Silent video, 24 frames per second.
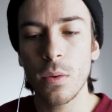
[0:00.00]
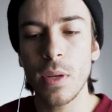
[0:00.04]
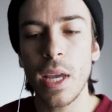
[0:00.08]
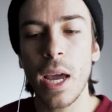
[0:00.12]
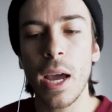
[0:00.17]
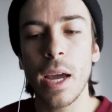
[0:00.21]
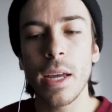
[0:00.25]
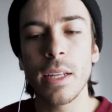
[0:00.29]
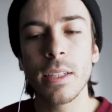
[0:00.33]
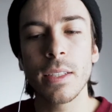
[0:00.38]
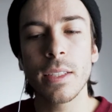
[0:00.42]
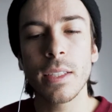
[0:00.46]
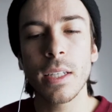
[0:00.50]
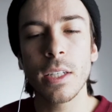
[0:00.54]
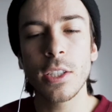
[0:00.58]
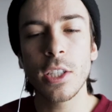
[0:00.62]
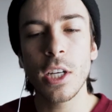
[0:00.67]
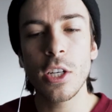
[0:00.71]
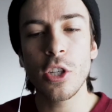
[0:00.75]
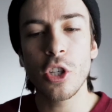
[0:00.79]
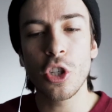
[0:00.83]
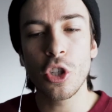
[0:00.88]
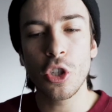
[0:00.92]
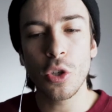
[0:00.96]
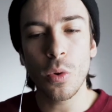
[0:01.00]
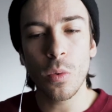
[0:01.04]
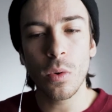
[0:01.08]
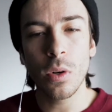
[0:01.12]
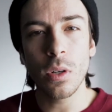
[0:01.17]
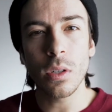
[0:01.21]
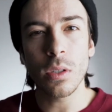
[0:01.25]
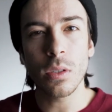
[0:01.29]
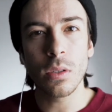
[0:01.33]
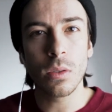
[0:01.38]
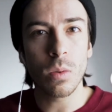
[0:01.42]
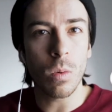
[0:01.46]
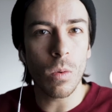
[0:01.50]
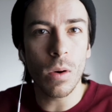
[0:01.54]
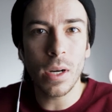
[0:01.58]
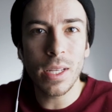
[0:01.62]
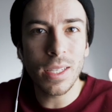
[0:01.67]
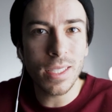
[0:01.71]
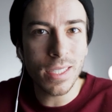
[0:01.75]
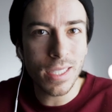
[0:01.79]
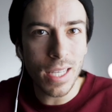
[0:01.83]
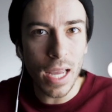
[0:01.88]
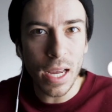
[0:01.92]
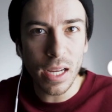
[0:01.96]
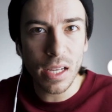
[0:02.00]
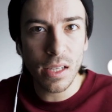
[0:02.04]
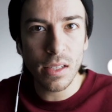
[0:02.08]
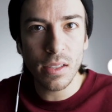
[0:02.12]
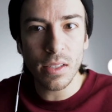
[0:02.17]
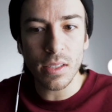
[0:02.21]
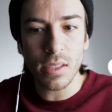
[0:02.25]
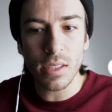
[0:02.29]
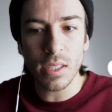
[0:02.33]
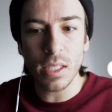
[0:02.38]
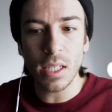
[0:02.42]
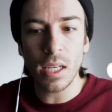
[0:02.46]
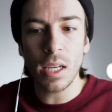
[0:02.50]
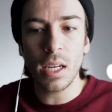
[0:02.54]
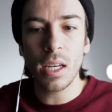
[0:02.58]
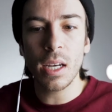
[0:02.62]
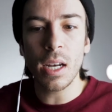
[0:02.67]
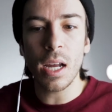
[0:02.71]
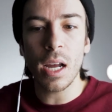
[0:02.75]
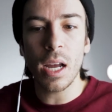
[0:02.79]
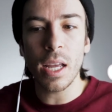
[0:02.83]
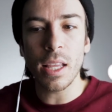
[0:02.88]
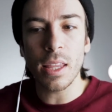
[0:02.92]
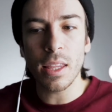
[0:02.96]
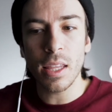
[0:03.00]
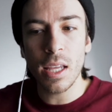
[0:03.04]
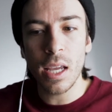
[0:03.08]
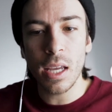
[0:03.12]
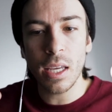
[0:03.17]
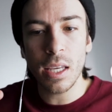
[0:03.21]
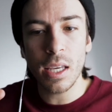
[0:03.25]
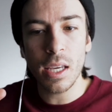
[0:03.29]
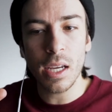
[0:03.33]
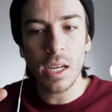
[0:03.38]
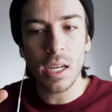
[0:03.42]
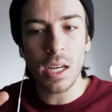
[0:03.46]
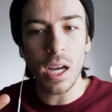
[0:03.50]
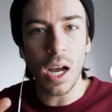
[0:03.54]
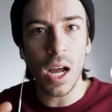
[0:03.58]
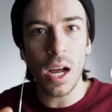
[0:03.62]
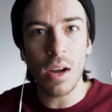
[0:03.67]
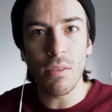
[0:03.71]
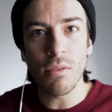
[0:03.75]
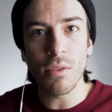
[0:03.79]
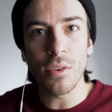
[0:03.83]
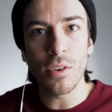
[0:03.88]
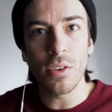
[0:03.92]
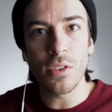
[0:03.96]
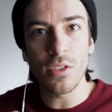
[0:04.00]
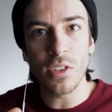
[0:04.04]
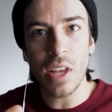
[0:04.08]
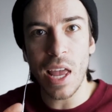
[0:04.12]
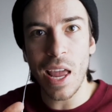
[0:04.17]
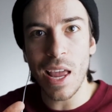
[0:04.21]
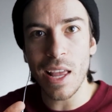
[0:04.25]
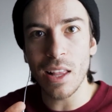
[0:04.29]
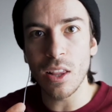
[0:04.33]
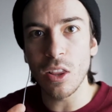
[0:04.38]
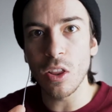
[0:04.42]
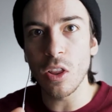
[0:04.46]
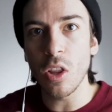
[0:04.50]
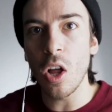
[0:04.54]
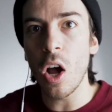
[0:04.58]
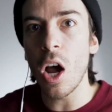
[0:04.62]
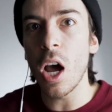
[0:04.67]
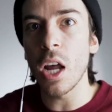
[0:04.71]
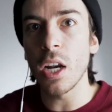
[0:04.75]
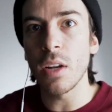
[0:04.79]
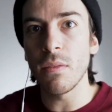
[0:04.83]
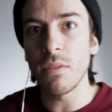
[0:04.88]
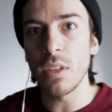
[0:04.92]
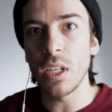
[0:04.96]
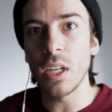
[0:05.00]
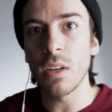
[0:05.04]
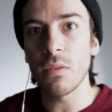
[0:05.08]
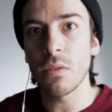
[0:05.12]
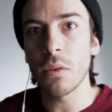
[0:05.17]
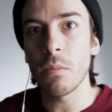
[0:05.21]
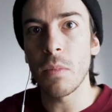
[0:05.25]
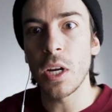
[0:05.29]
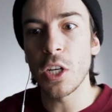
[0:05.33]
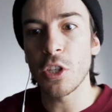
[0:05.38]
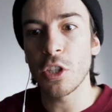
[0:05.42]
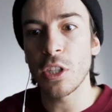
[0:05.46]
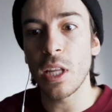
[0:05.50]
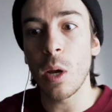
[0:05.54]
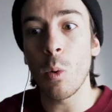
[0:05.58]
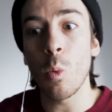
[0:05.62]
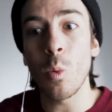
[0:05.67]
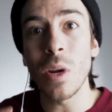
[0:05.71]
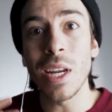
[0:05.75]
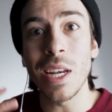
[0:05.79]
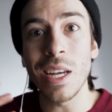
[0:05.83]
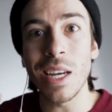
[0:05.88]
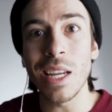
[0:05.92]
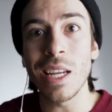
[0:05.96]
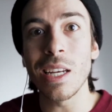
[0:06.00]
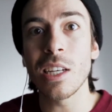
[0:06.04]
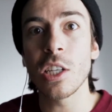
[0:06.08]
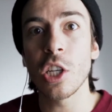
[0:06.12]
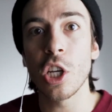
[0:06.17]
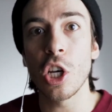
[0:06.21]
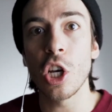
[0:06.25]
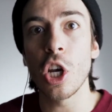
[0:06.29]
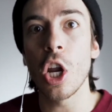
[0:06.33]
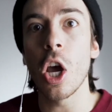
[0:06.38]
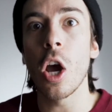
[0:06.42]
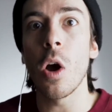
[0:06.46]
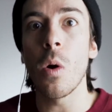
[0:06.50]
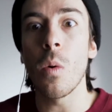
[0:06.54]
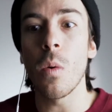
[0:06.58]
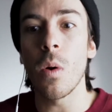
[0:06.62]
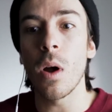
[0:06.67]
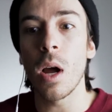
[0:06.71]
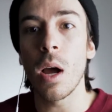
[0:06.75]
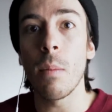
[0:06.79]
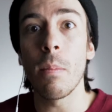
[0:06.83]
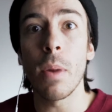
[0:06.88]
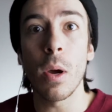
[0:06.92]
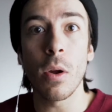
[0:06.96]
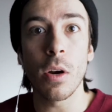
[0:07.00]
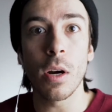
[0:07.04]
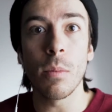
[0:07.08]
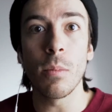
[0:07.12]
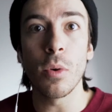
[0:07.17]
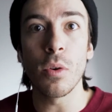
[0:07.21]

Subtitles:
yeah, in such a short 20-second scene, I think it covers a lot of the information that we need to know about our